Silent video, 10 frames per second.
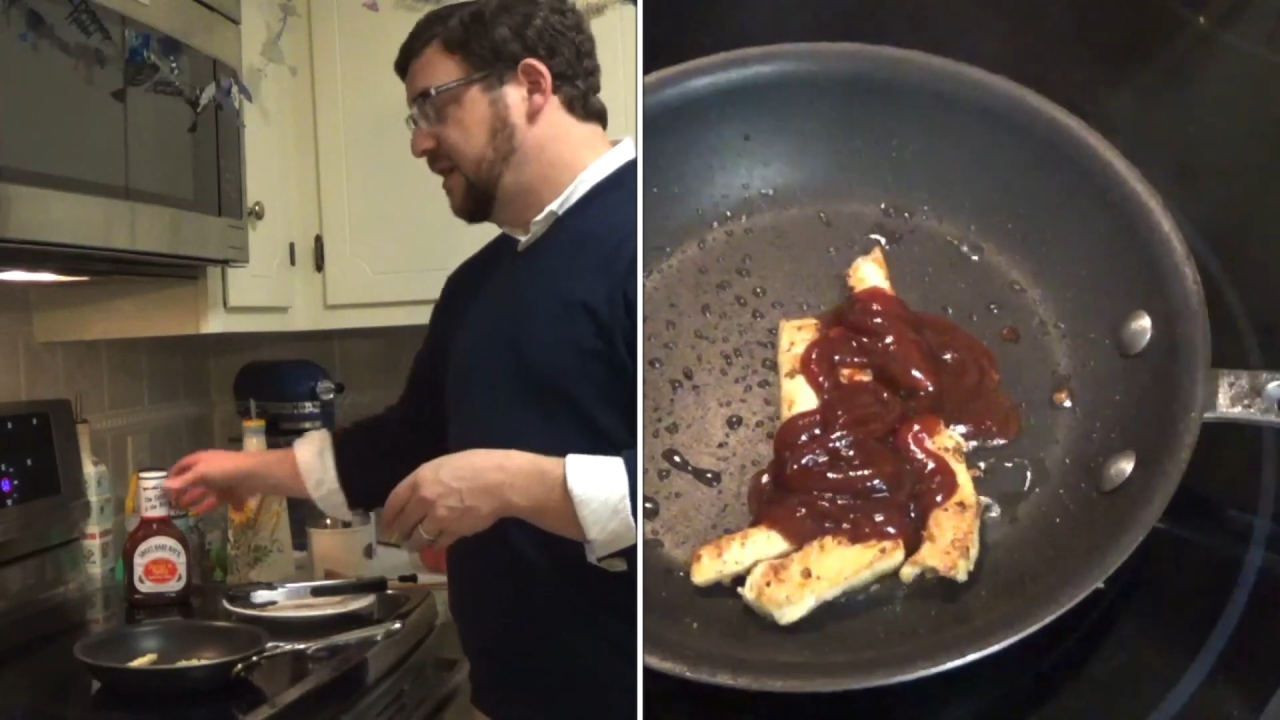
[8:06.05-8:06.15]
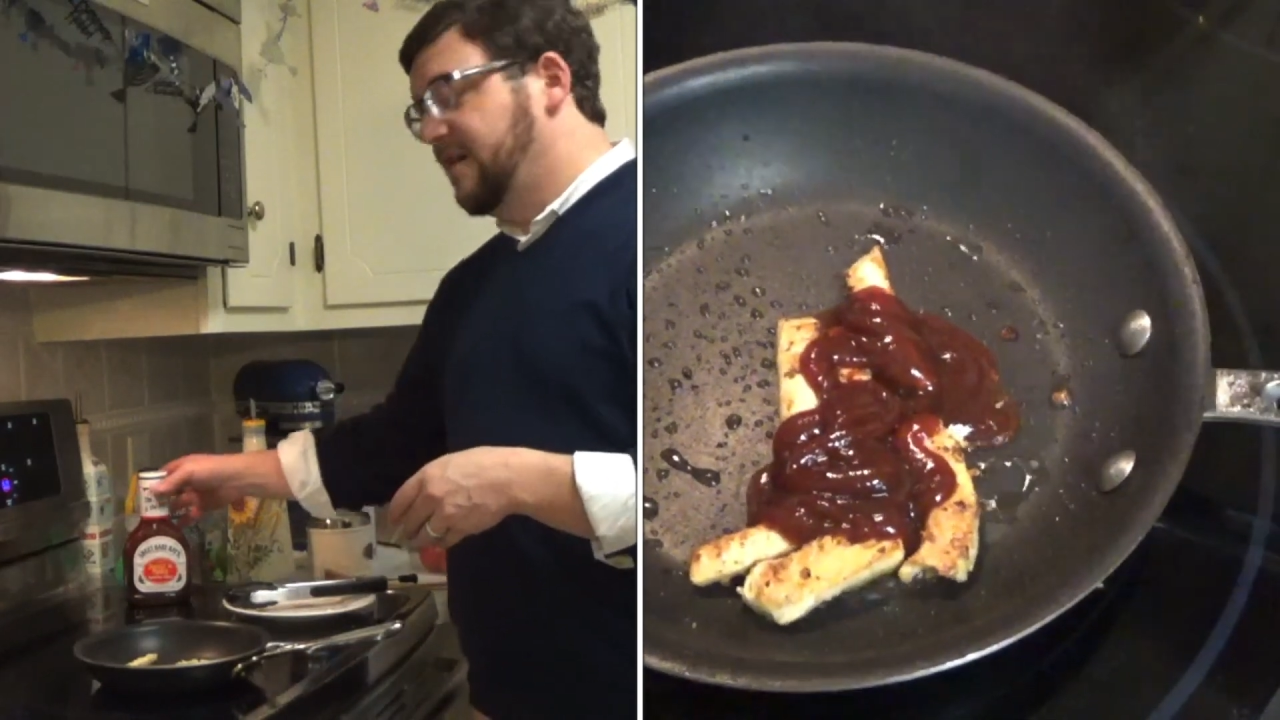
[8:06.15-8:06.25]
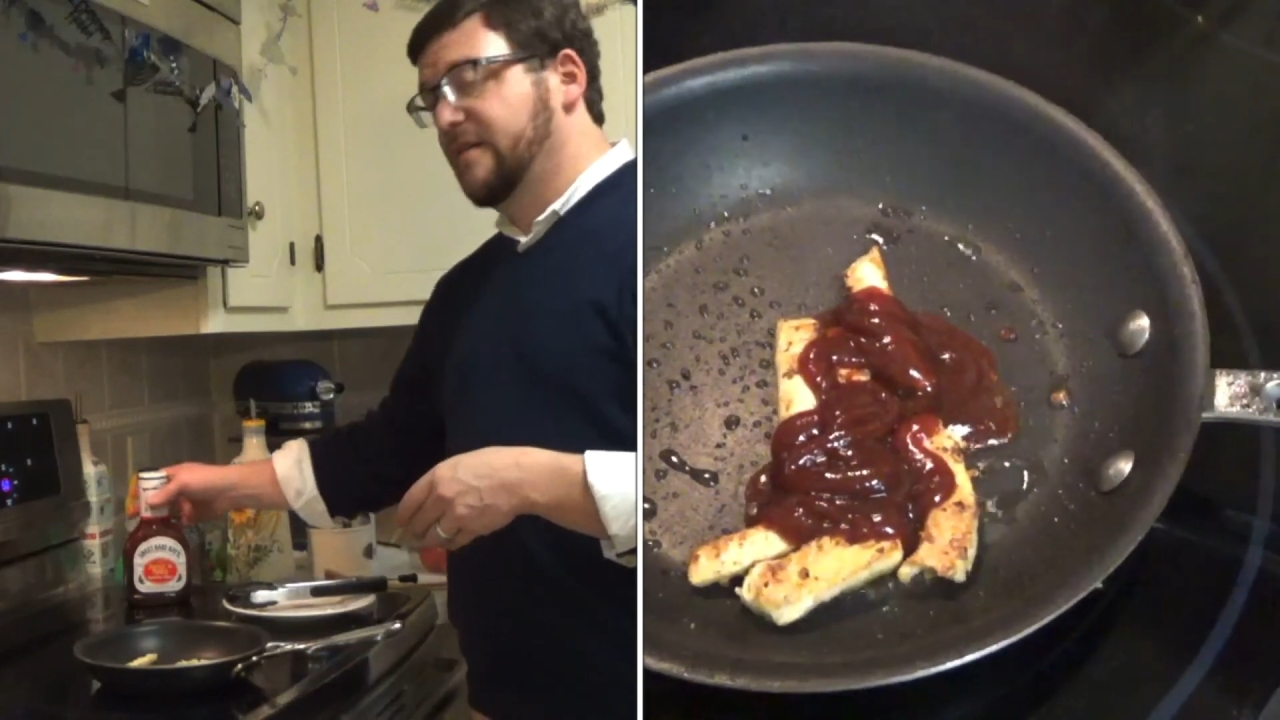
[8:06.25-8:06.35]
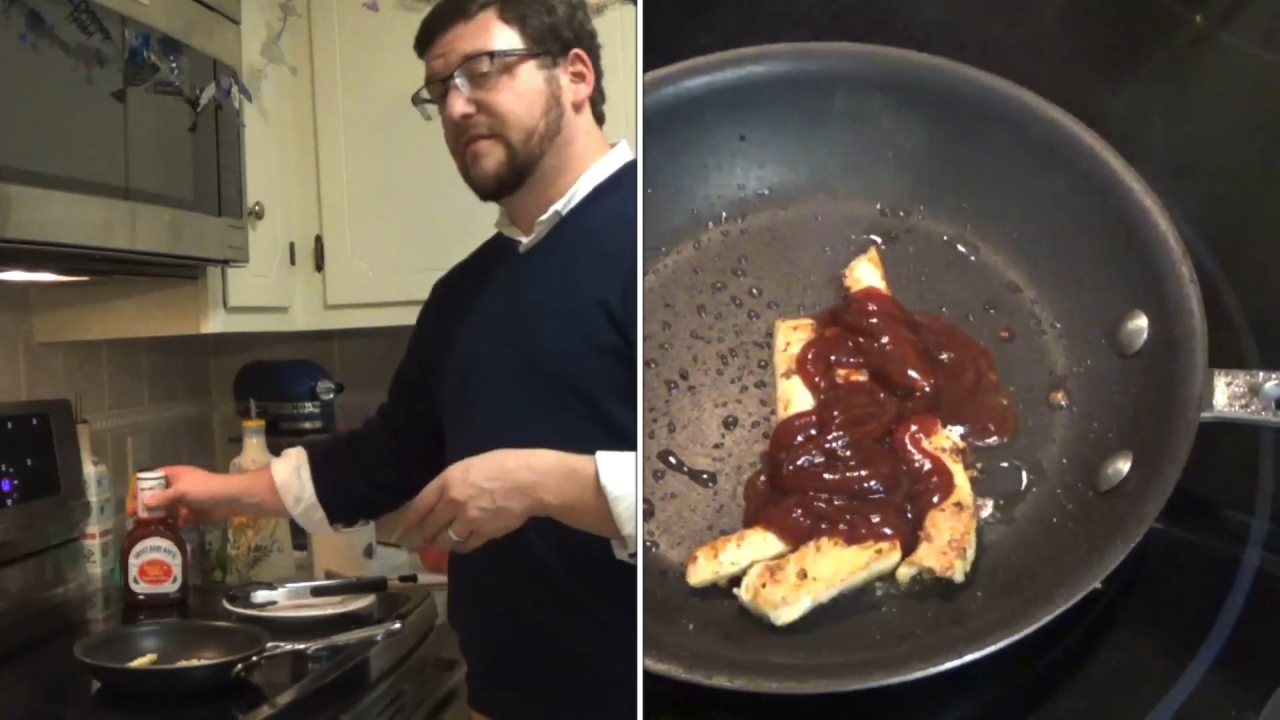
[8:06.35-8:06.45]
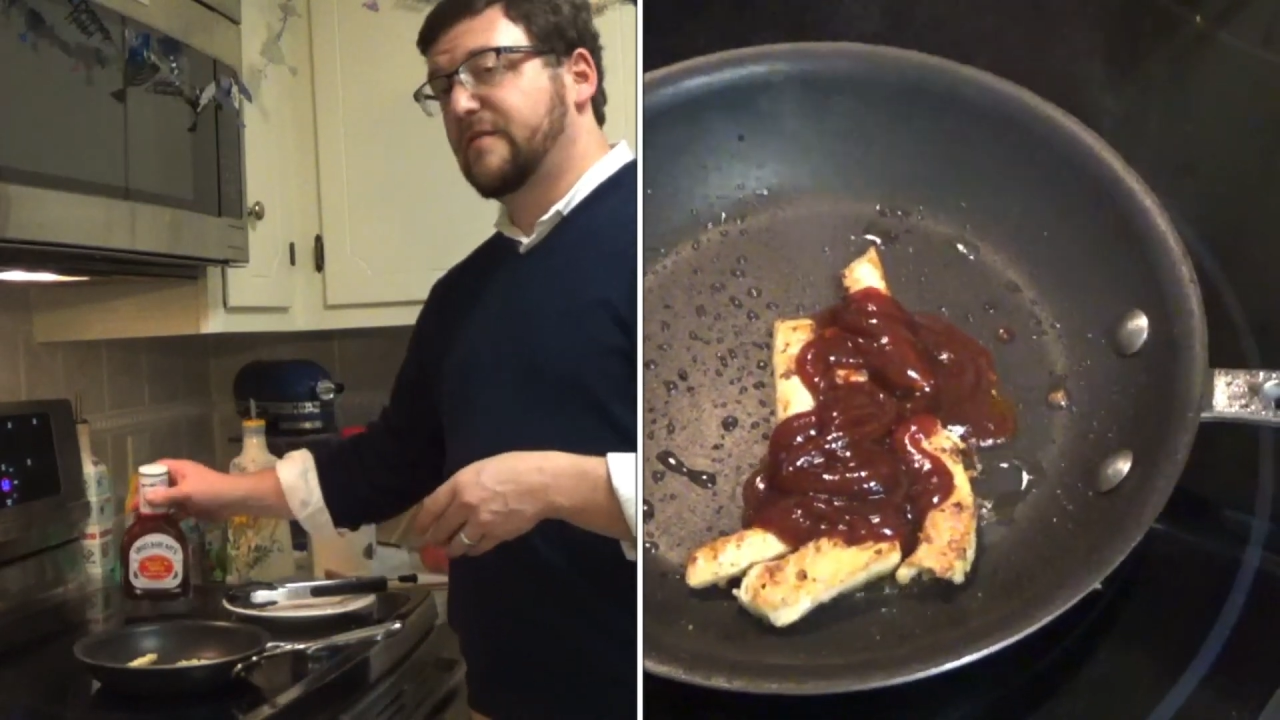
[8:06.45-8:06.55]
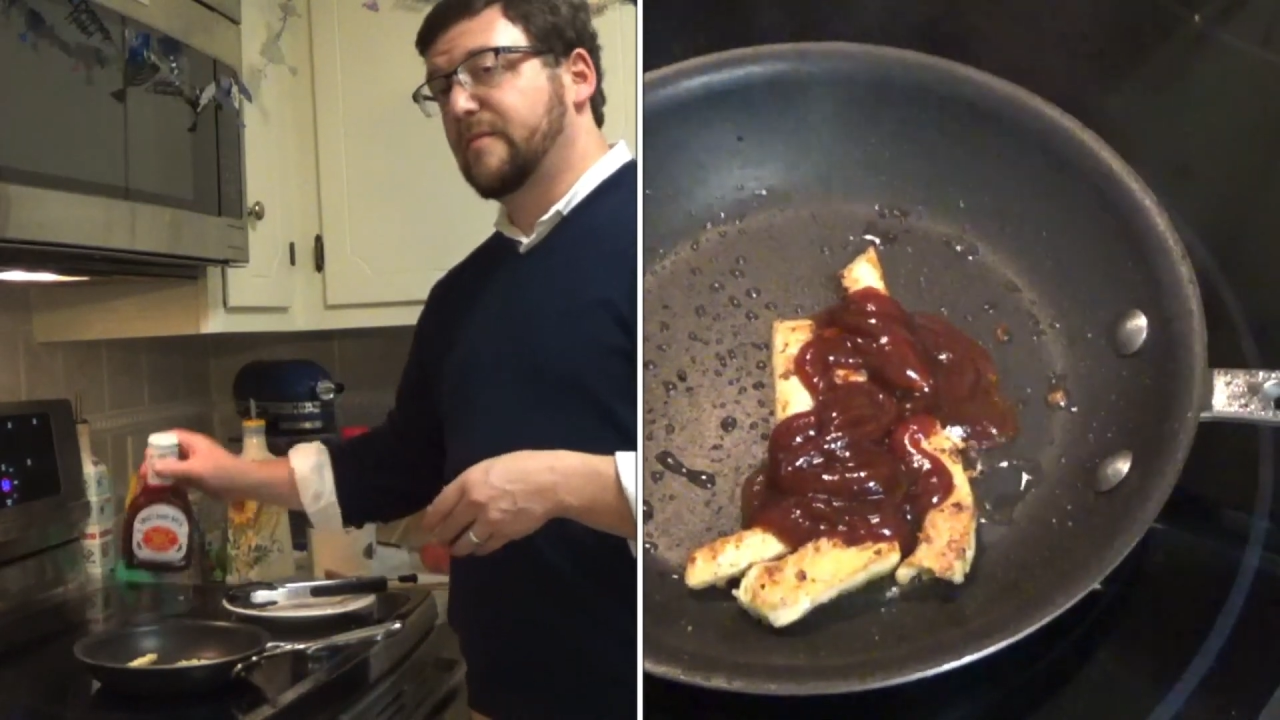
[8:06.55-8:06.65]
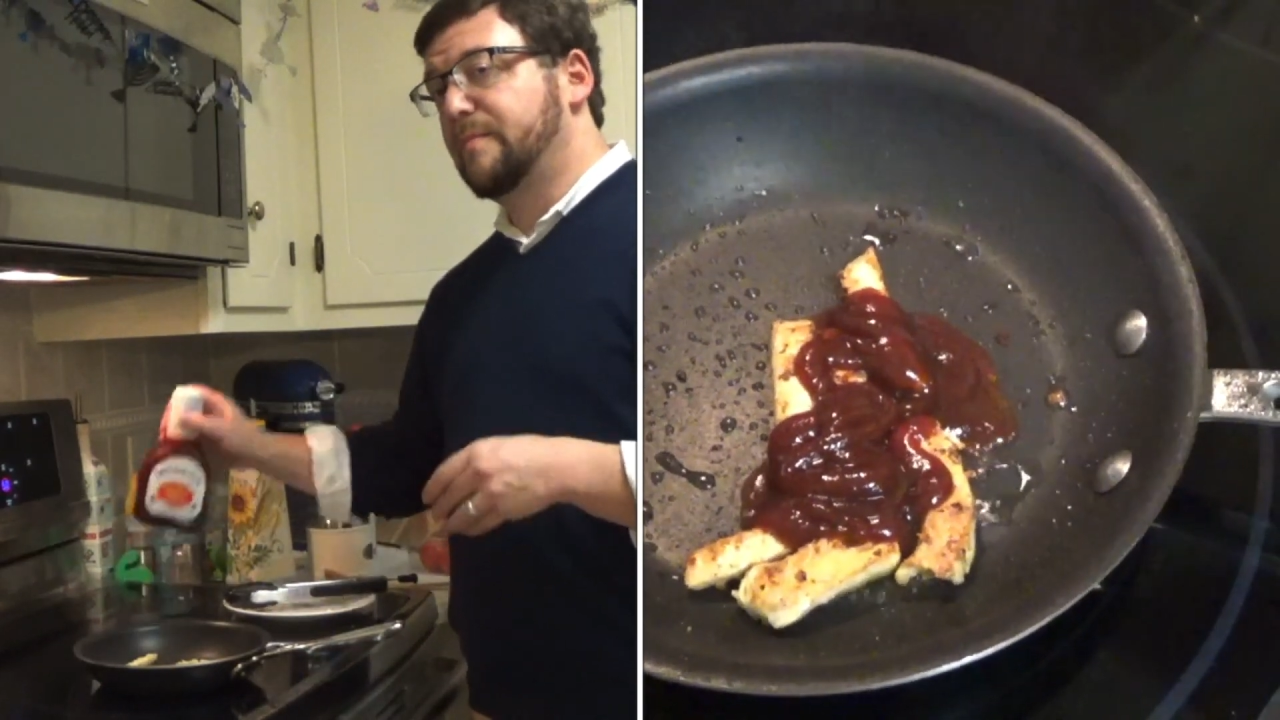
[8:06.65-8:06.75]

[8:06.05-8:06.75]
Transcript: of